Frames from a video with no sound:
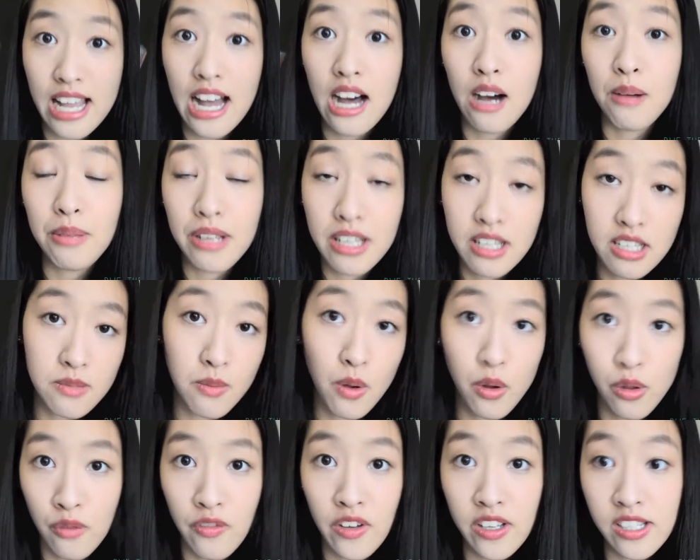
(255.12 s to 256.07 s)
out because
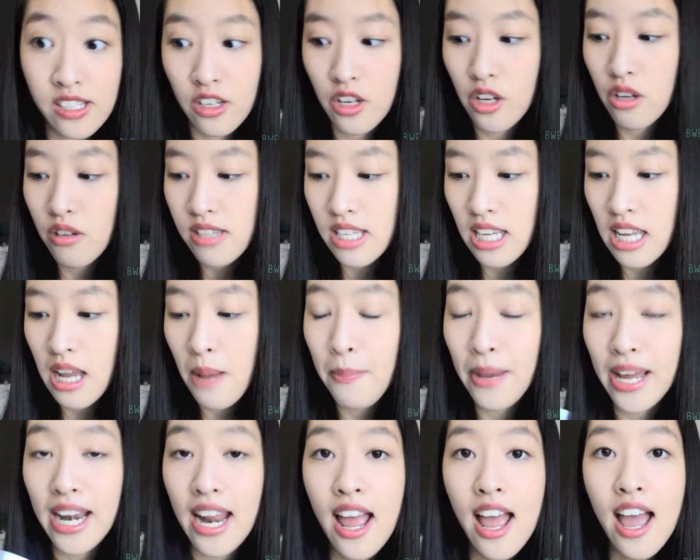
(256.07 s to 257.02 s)
both of us are using it.
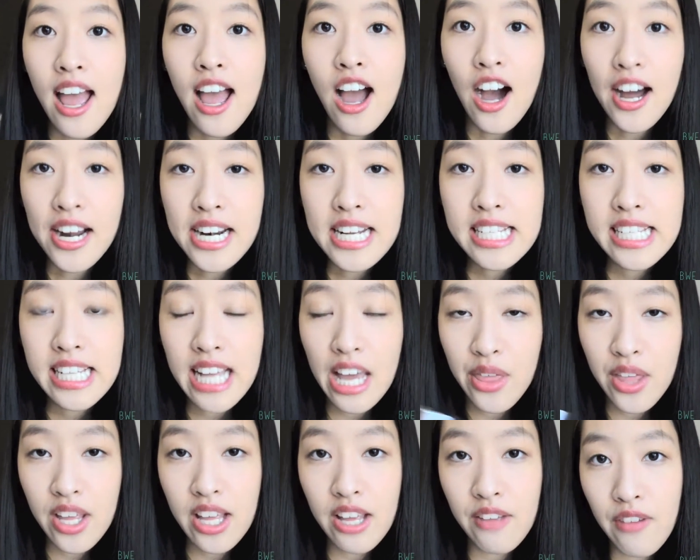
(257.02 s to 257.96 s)
But honestly, I
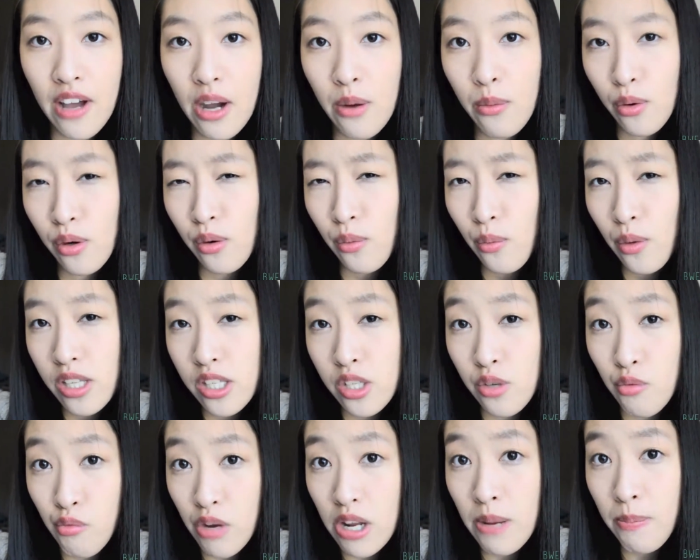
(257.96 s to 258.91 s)
think if I was
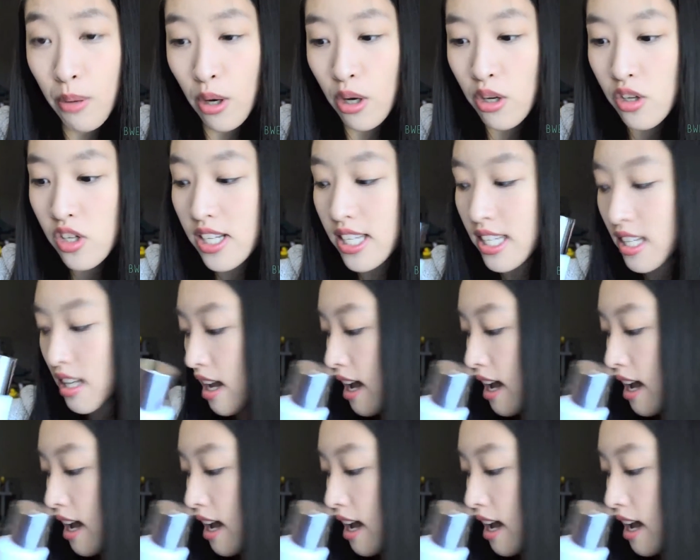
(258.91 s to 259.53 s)
to repurchase